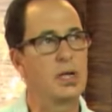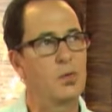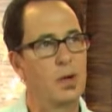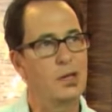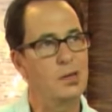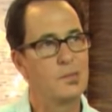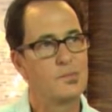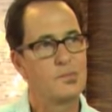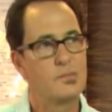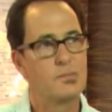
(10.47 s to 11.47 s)
Is that right?
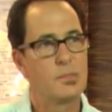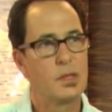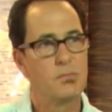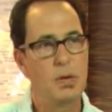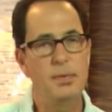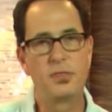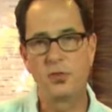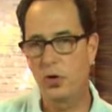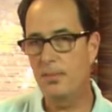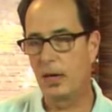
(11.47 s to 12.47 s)
Yeah. Maybe
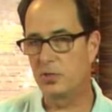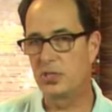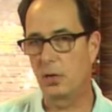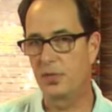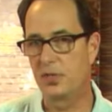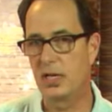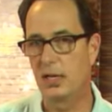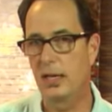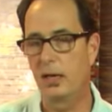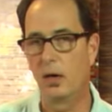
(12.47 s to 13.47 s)
30 miles south of
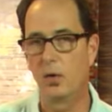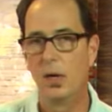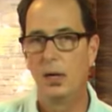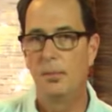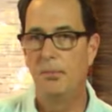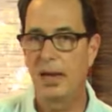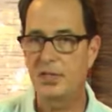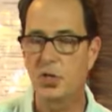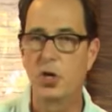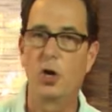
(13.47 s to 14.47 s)
San Diego,
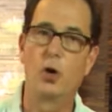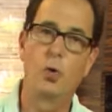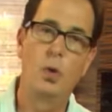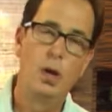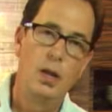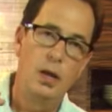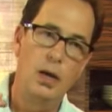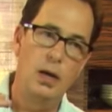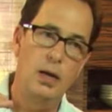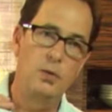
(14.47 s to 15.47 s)
Mexico,
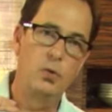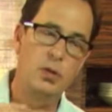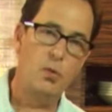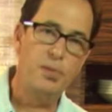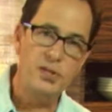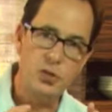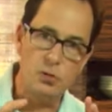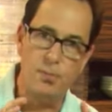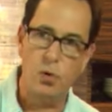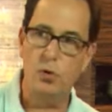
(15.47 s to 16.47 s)
to a little place
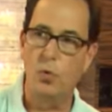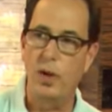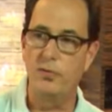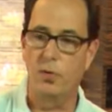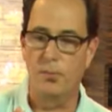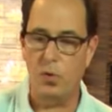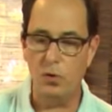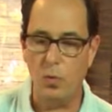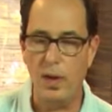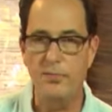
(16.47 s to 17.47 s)
called Puerto Nuevo. And
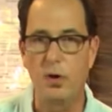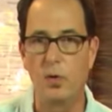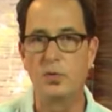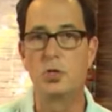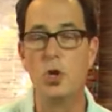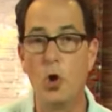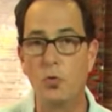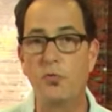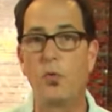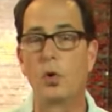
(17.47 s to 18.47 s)
Puerto Nuevo is
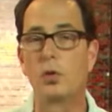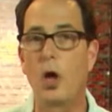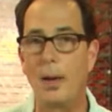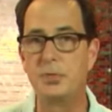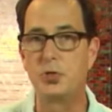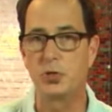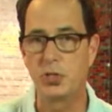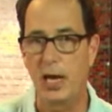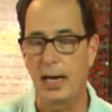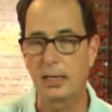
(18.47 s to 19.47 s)
known for lobster
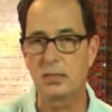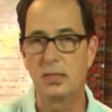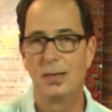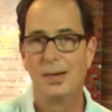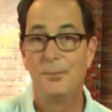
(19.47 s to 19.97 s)
shacks.